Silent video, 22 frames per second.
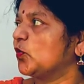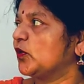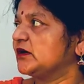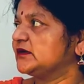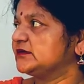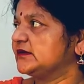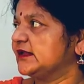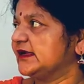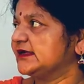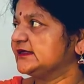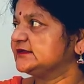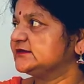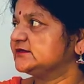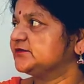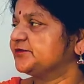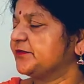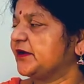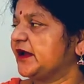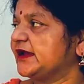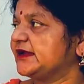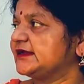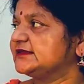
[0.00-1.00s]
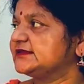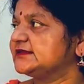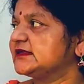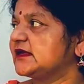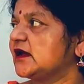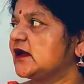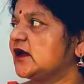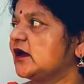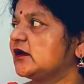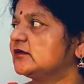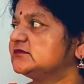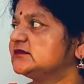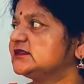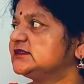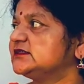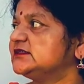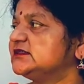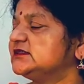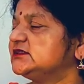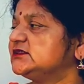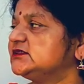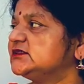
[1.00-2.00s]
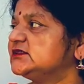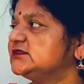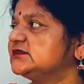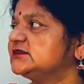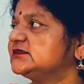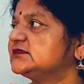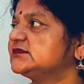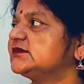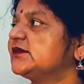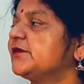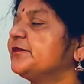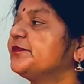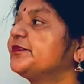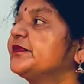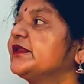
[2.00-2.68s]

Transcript: The lifestyle of the teacher.